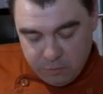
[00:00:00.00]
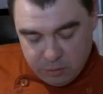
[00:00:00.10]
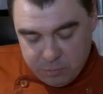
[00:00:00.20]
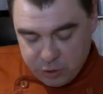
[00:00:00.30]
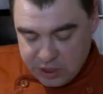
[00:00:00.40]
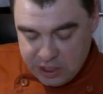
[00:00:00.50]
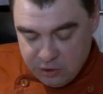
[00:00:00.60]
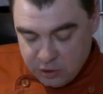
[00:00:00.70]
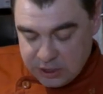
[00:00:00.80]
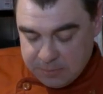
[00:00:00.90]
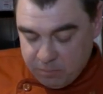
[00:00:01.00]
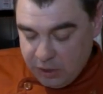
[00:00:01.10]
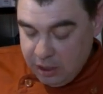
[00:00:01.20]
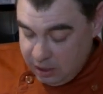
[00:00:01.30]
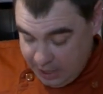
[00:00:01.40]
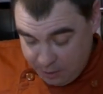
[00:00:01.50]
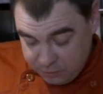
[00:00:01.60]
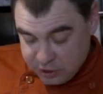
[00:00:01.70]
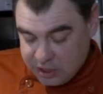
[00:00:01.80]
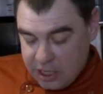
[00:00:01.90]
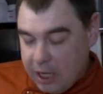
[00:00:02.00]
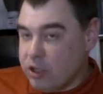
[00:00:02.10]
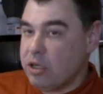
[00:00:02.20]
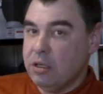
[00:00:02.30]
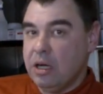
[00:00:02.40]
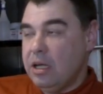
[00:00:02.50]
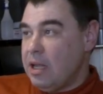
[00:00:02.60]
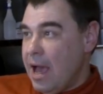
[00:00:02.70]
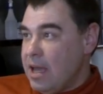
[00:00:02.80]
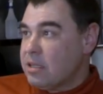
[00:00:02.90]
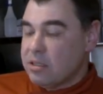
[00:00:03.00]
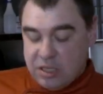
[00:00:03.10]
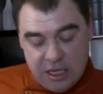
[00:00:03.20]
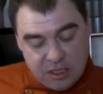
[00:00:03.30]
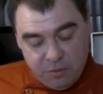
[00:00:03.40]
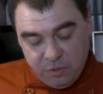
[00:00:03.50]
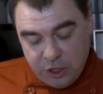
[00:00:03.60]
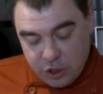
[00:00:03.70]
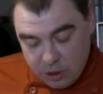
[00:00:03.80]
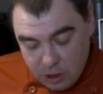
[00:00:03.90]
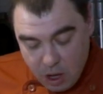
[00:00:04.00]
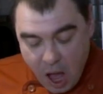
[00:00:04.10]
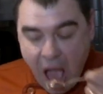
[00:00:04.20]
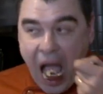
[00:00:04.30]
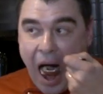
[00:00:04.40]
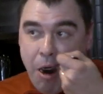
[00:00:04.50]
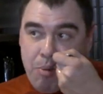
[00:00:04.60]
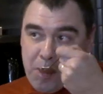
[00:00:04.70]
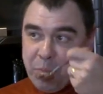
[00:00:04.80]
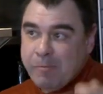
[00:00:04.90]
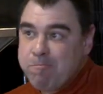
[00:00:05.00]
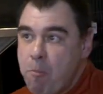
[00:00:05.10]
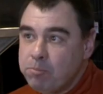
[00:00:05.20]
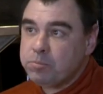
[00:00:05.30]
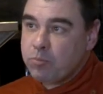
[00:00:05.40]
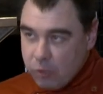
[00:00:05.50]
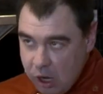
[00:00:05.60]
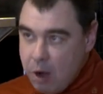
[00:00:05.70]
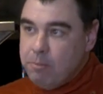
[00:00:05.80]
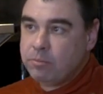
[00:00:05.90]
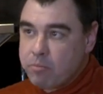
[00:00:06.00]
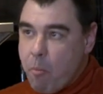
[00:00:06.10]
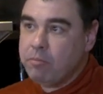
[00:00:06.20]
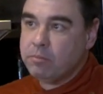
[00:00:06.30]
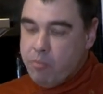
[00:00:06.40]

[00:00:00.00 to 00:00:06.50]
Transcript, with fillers: from the potatoes. Mm -hmm. Have your starch, a light, tasty fish, or a little bit of ginger. Just yeah. get it there in the back.